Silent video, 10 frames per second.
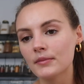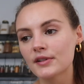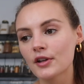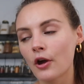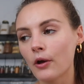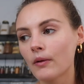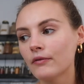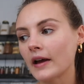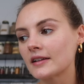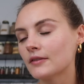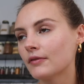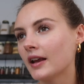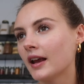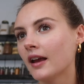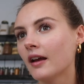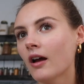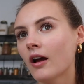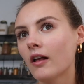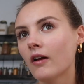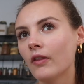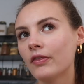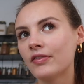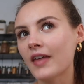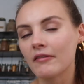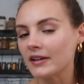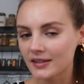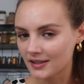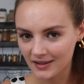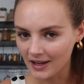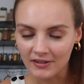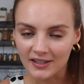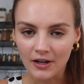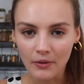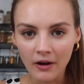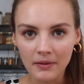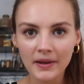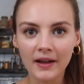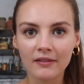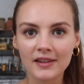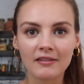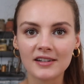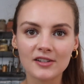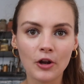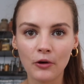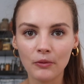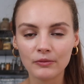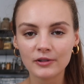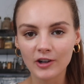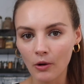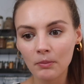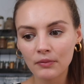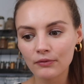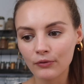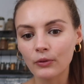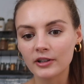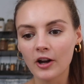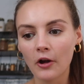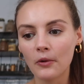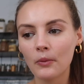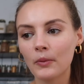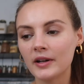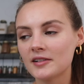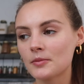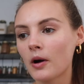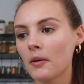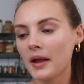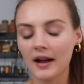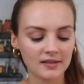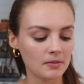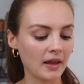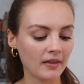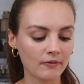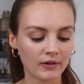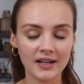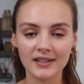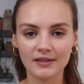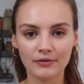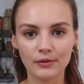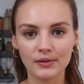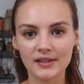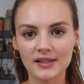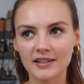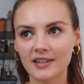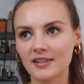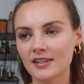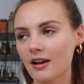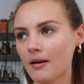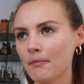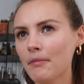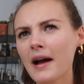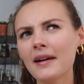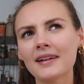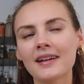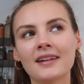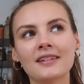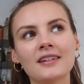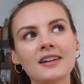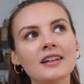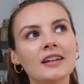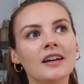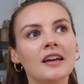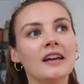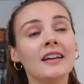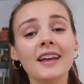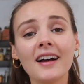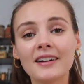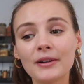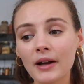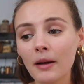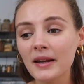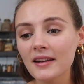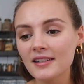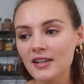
So effectively, there is no IPL, there is no job for Joe, which is why we had to make that really difficult decision to come back. And yeah, I mean, at the